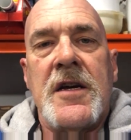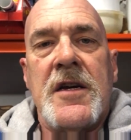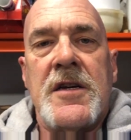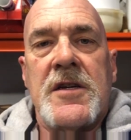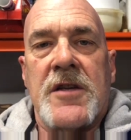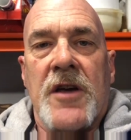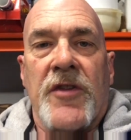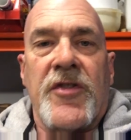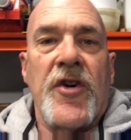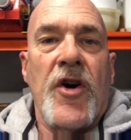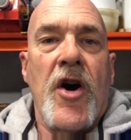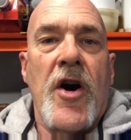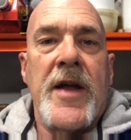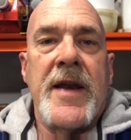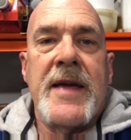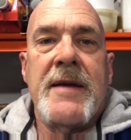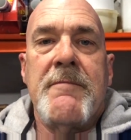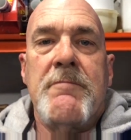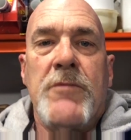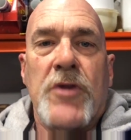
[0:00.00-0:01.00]
So I thought
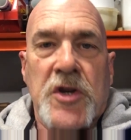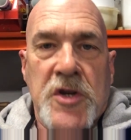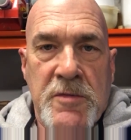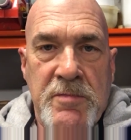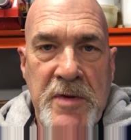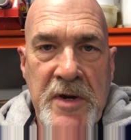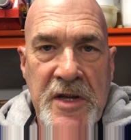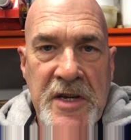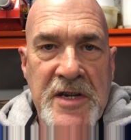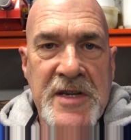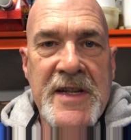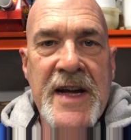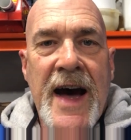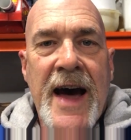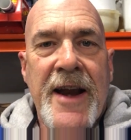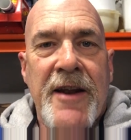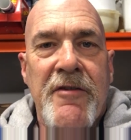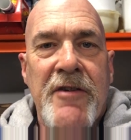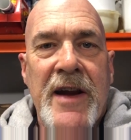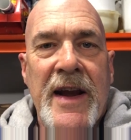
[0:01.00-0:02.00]
it must be the
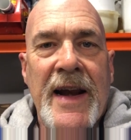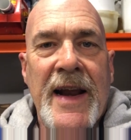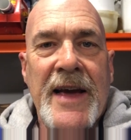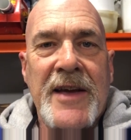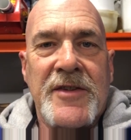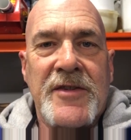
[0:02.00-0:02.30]
starter relay,